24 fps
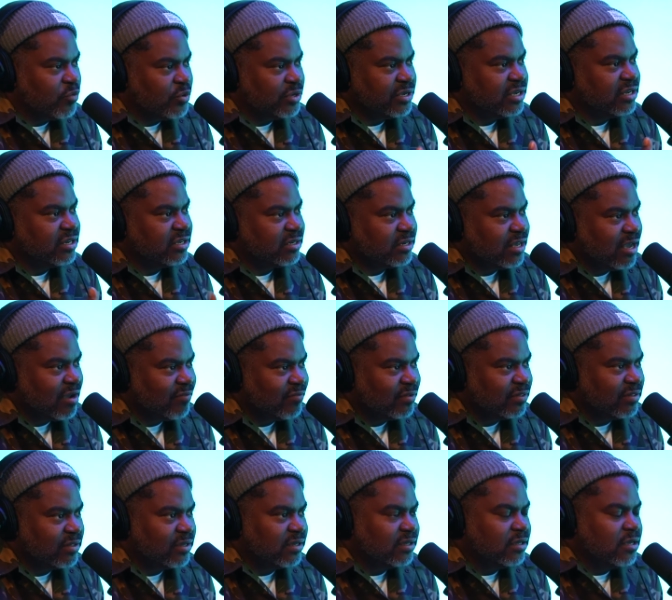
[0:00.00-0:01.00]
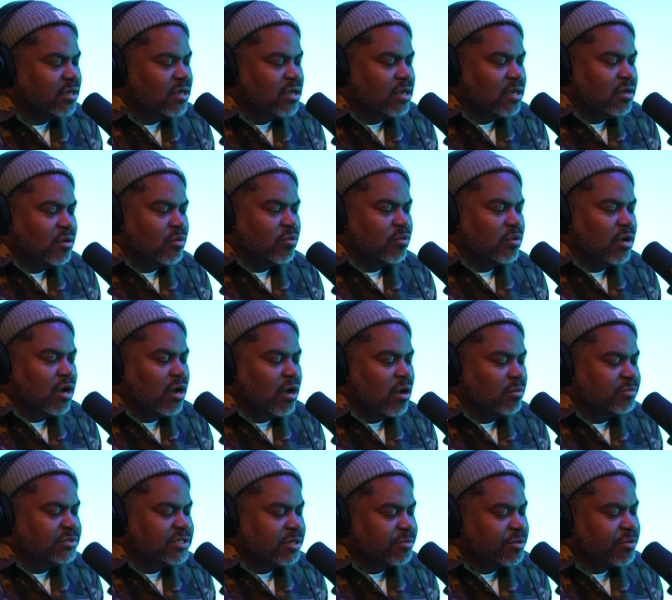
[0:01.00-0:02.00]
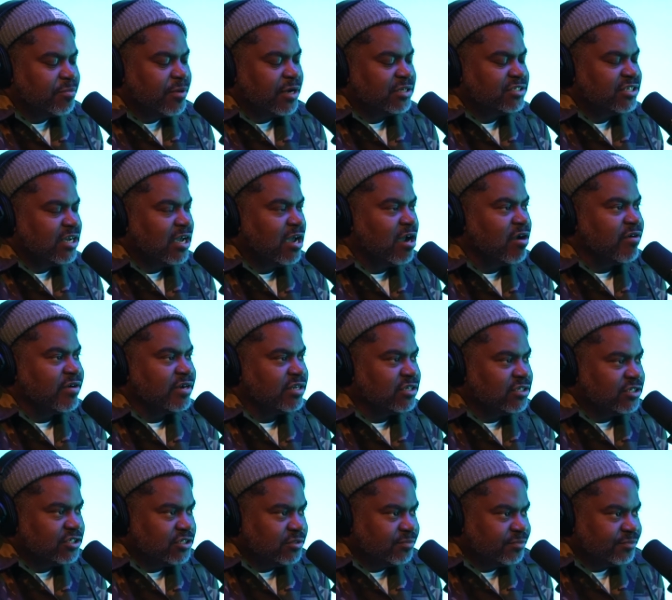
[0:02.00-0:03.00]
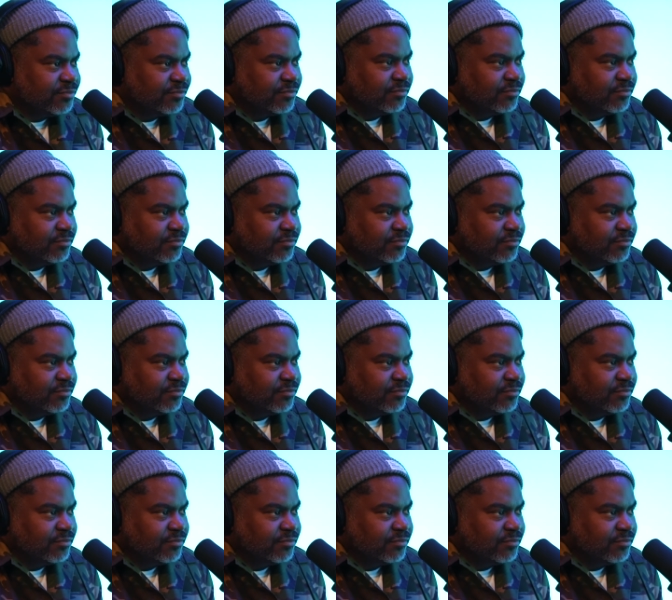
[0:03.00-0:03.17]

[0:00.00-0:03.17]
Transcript: we get into everything. Um, tell me about your heritage.